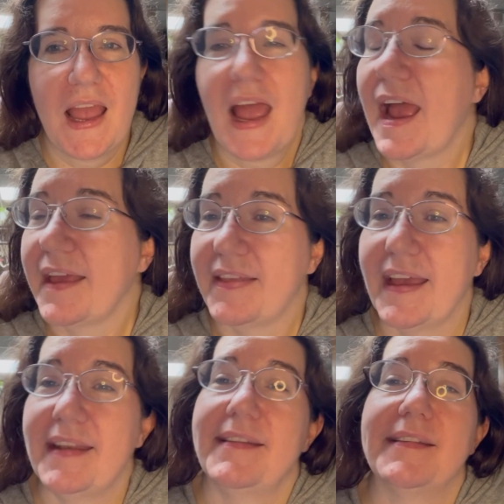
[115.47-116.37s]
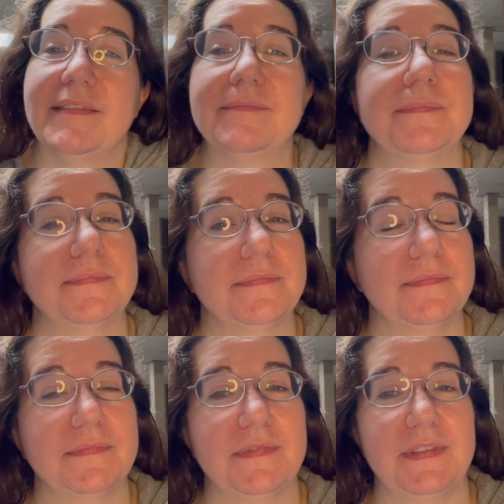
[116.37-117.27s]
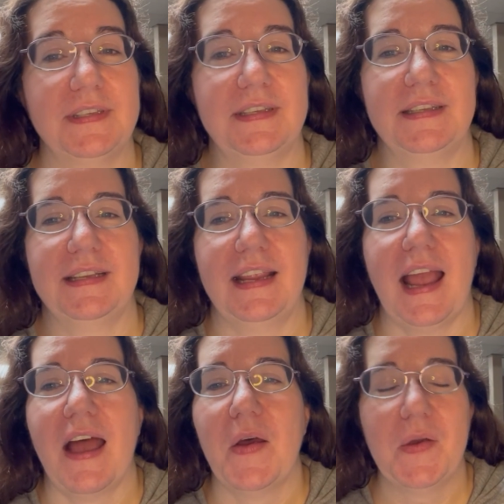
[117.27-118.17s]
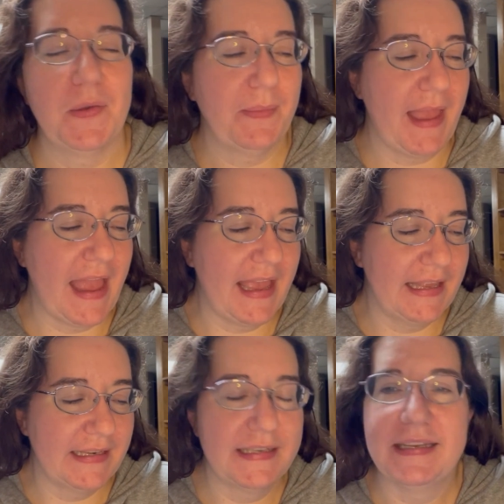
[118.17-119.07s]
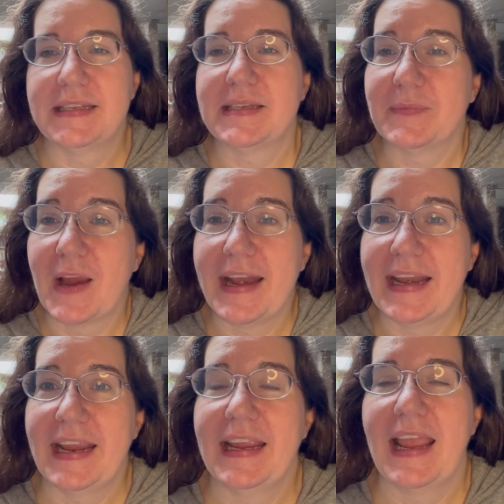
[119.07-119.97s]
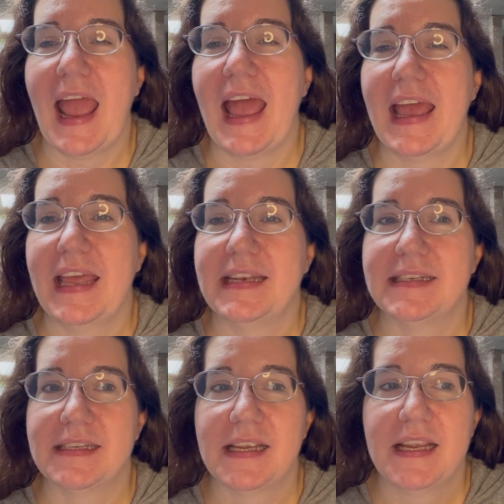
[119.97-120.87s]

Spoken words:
I then got home and did some writing, and